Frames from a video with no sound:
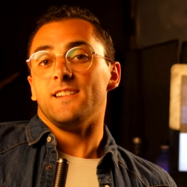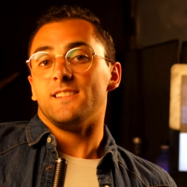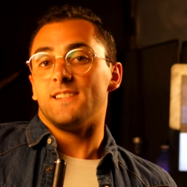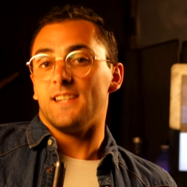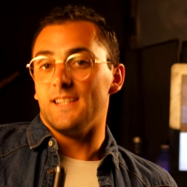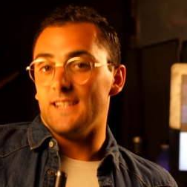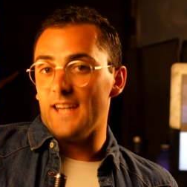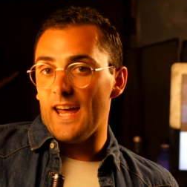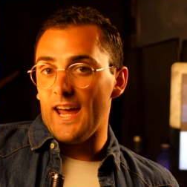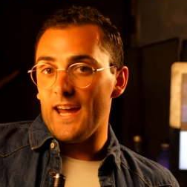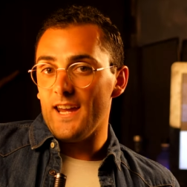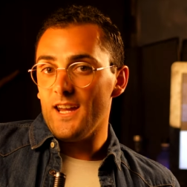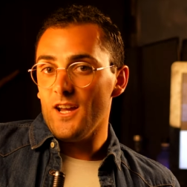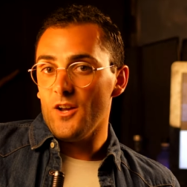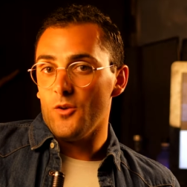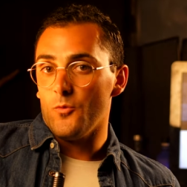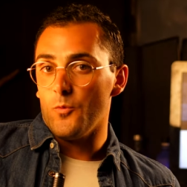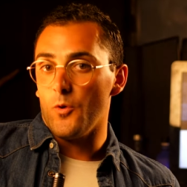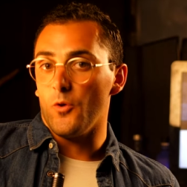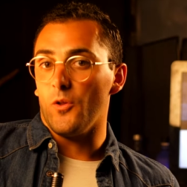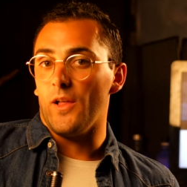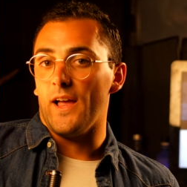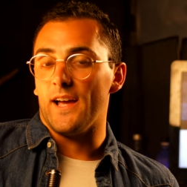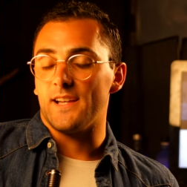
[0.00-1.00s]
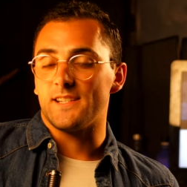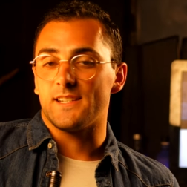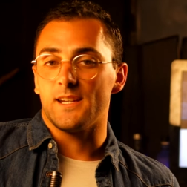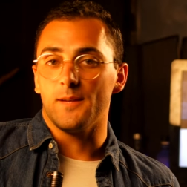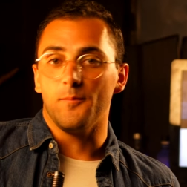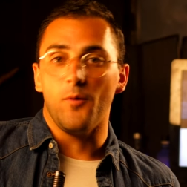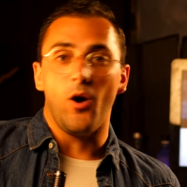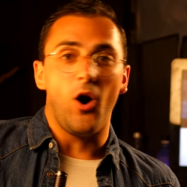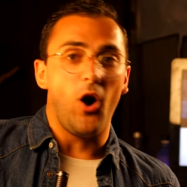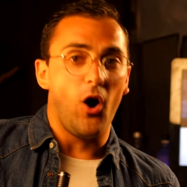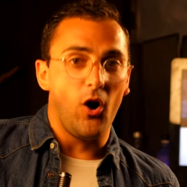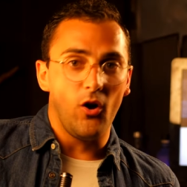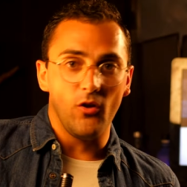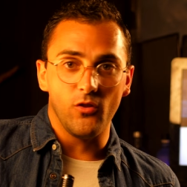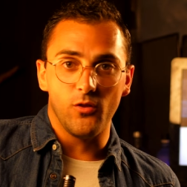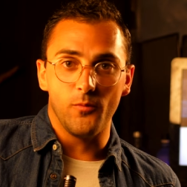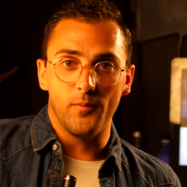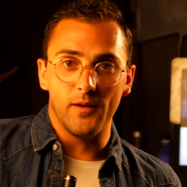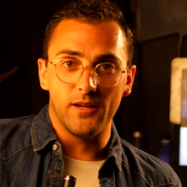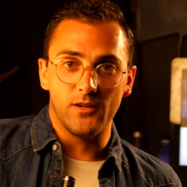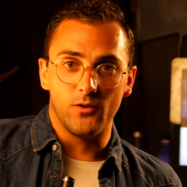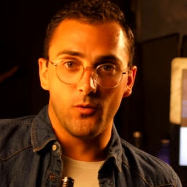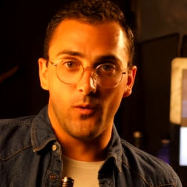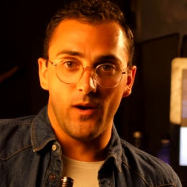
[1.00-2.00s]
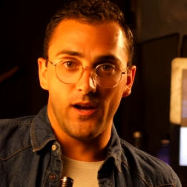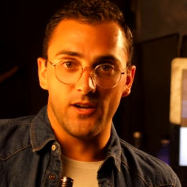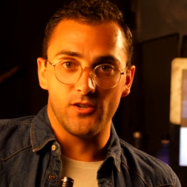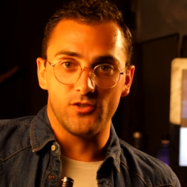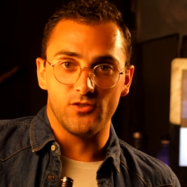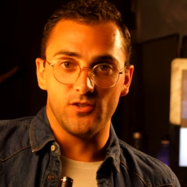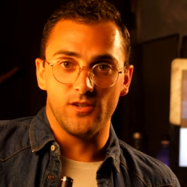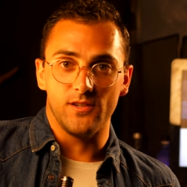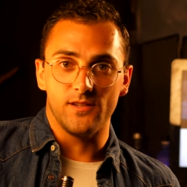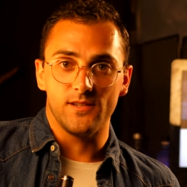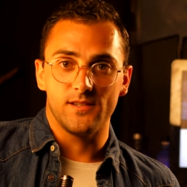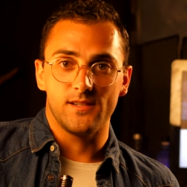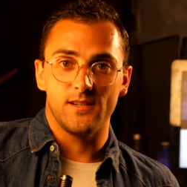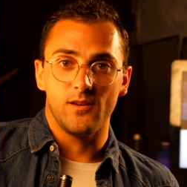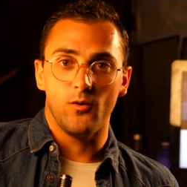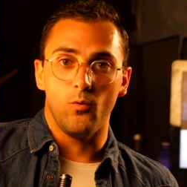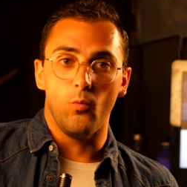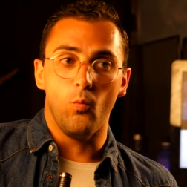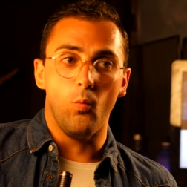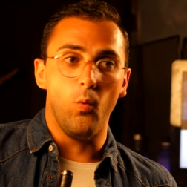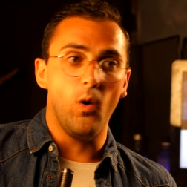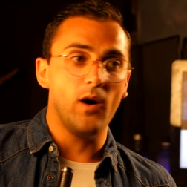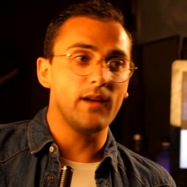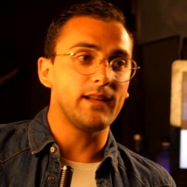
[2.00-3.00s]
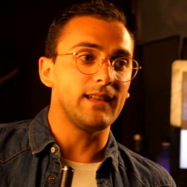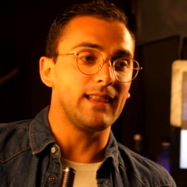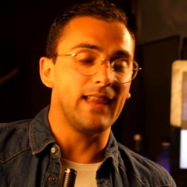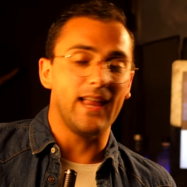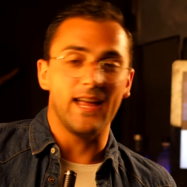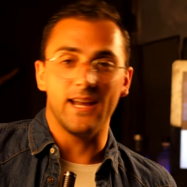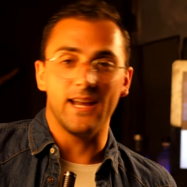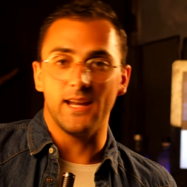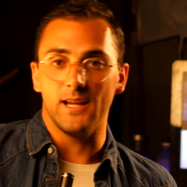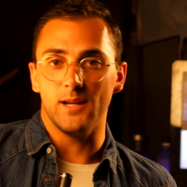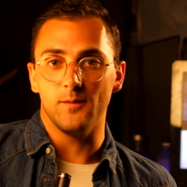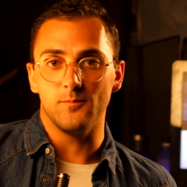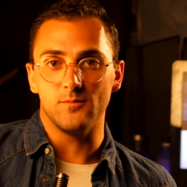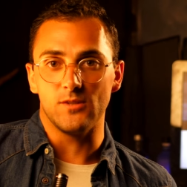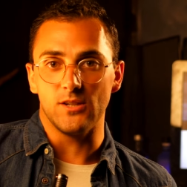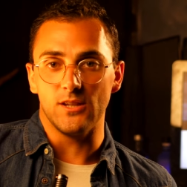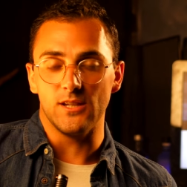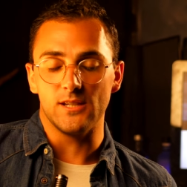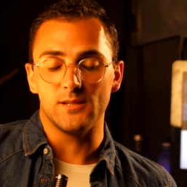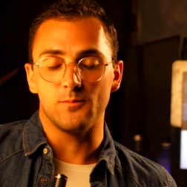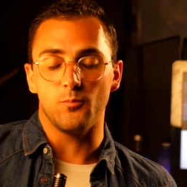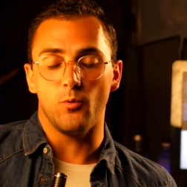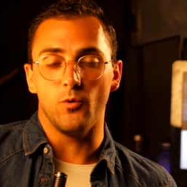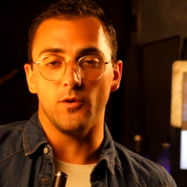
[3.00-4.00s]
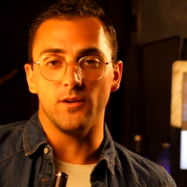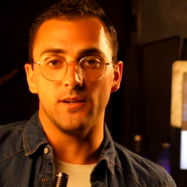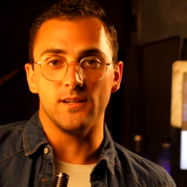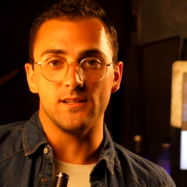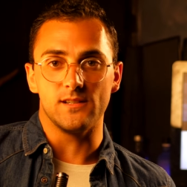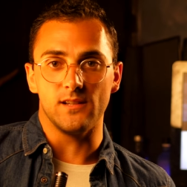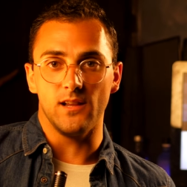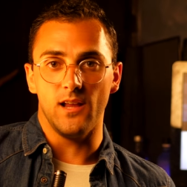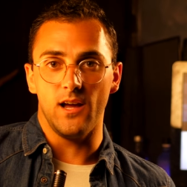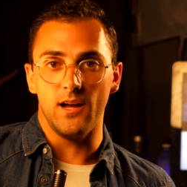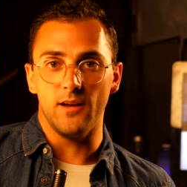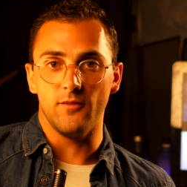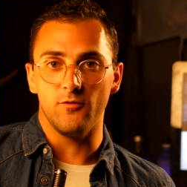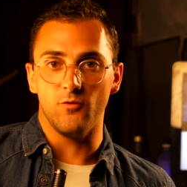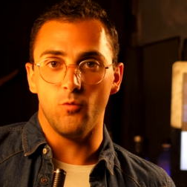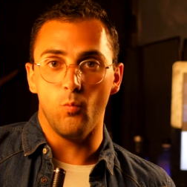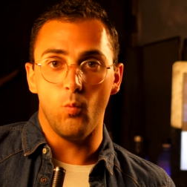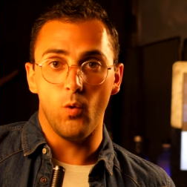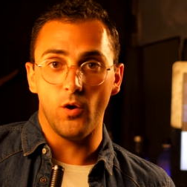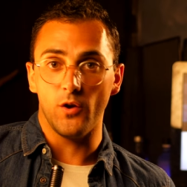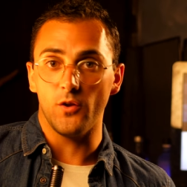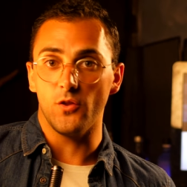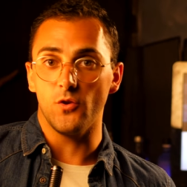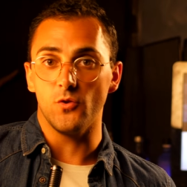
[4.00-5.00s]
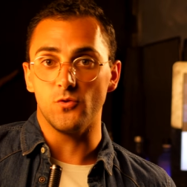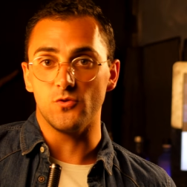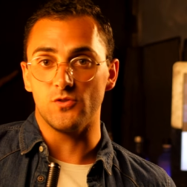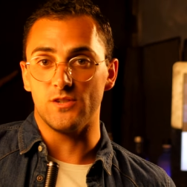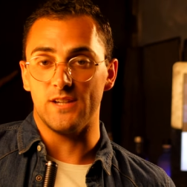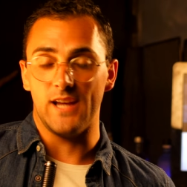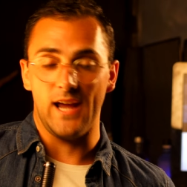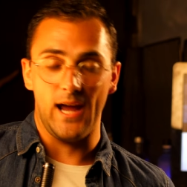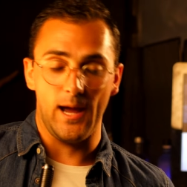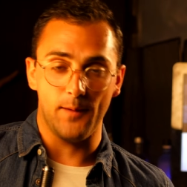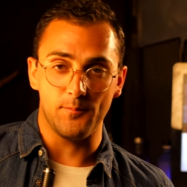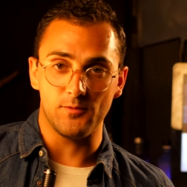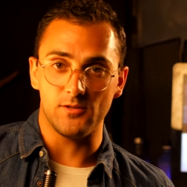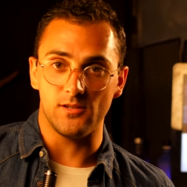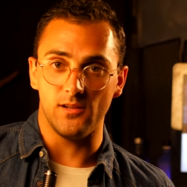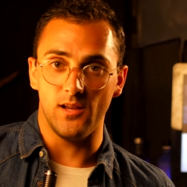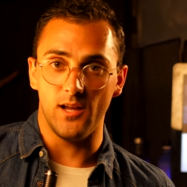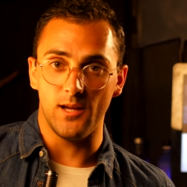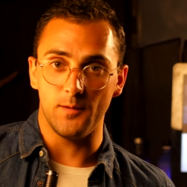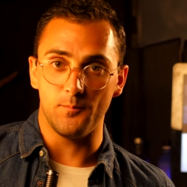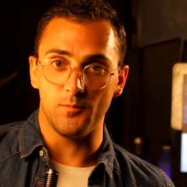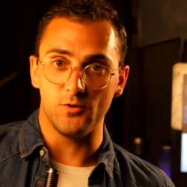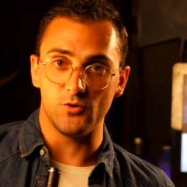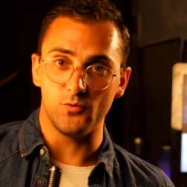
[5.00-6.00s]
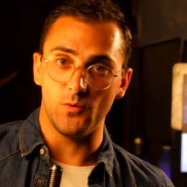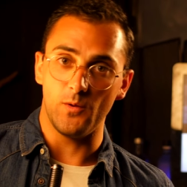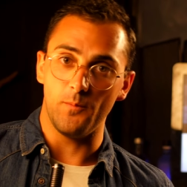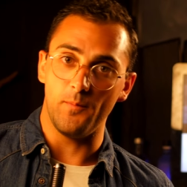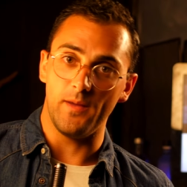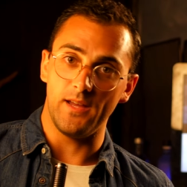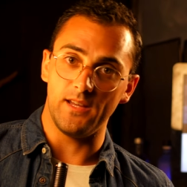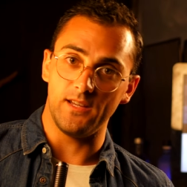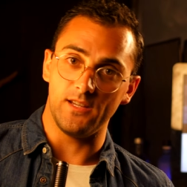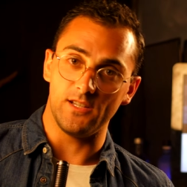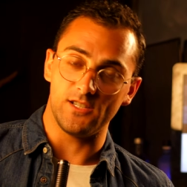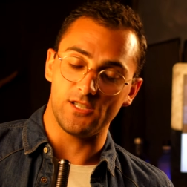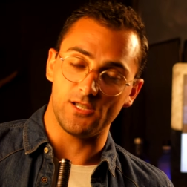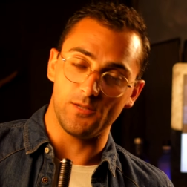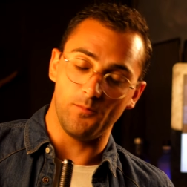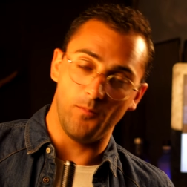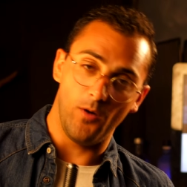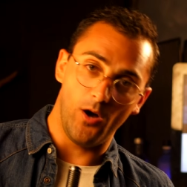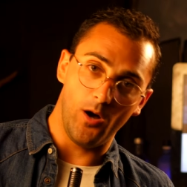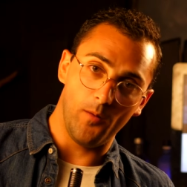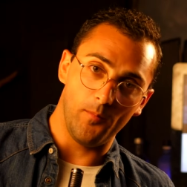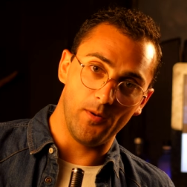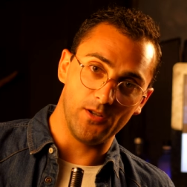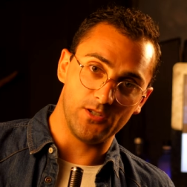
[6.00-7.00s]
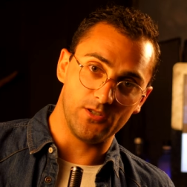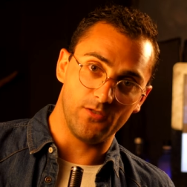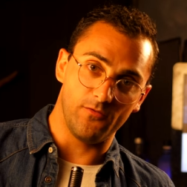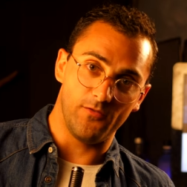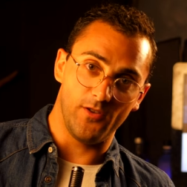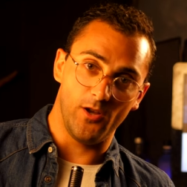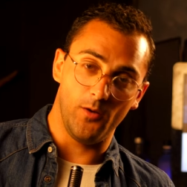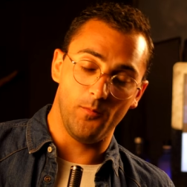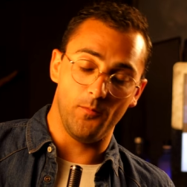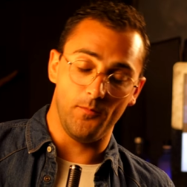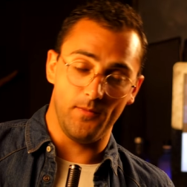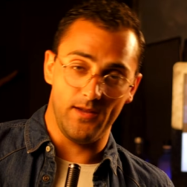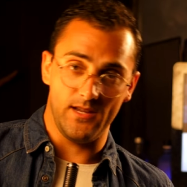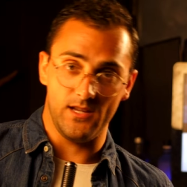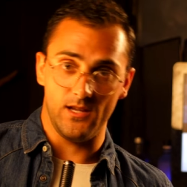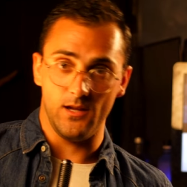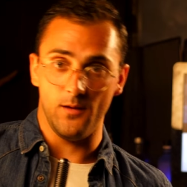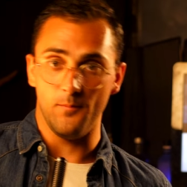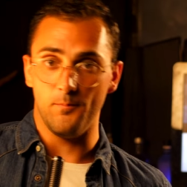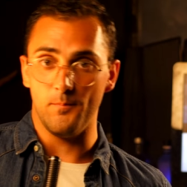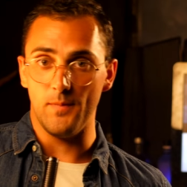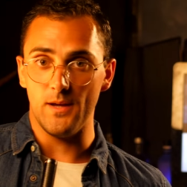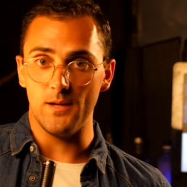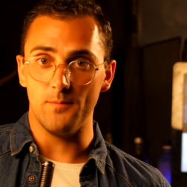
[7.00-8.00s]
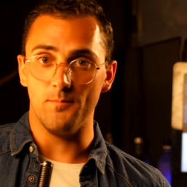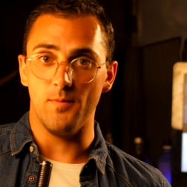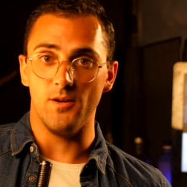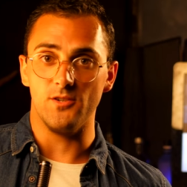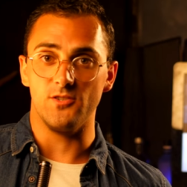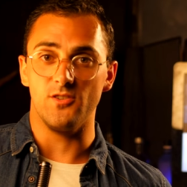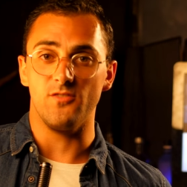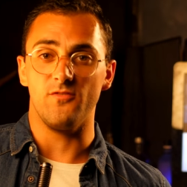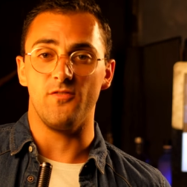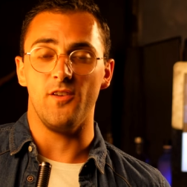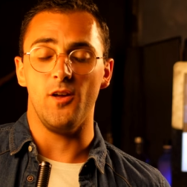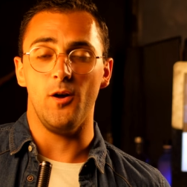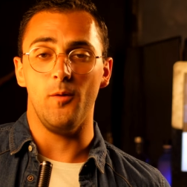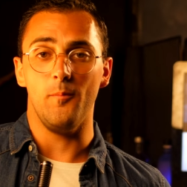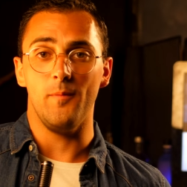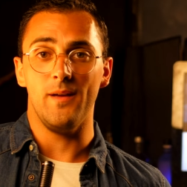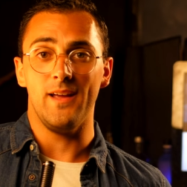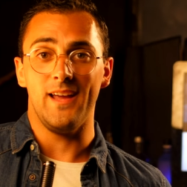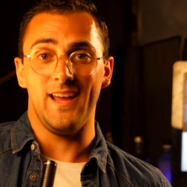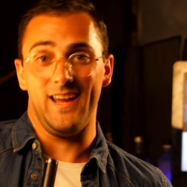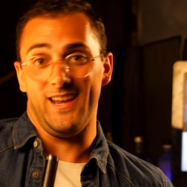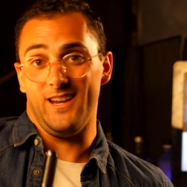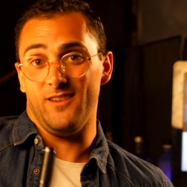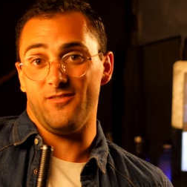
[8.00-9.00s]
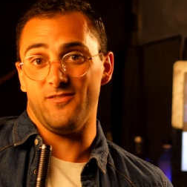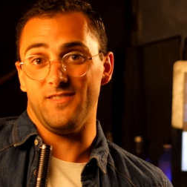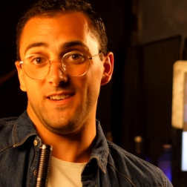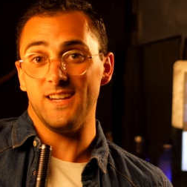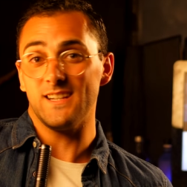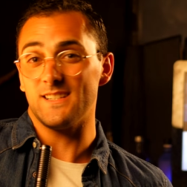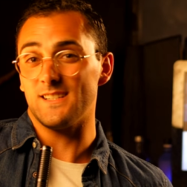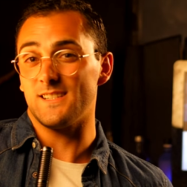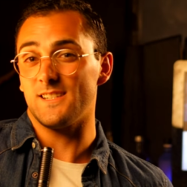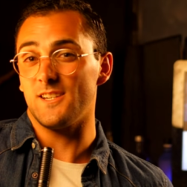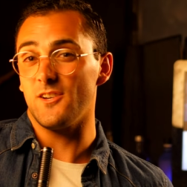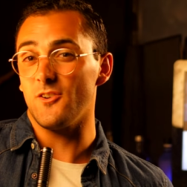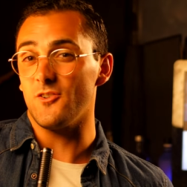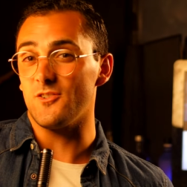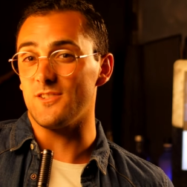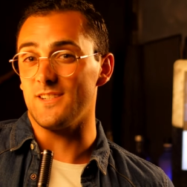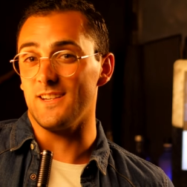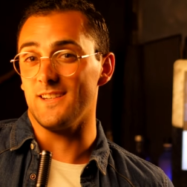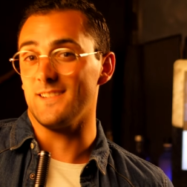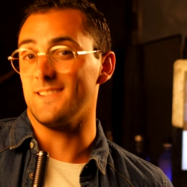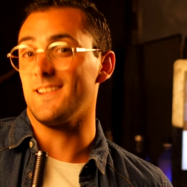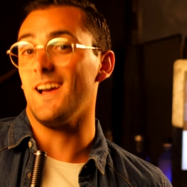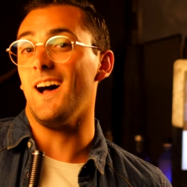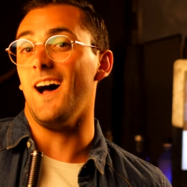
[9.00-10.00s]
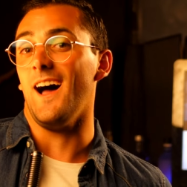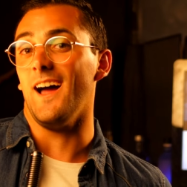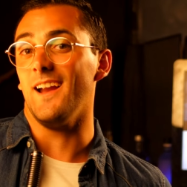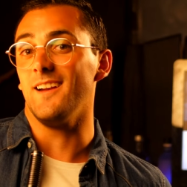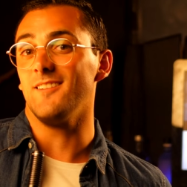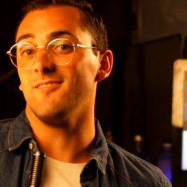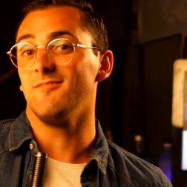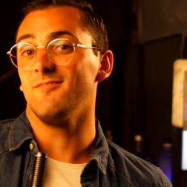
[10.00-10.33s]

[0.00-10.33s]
Today, we will ask him all the big questions. What led him to this point in his life? What are those gaps like between making a small budget film and making a big budget film? And if Nick Searcy is hot?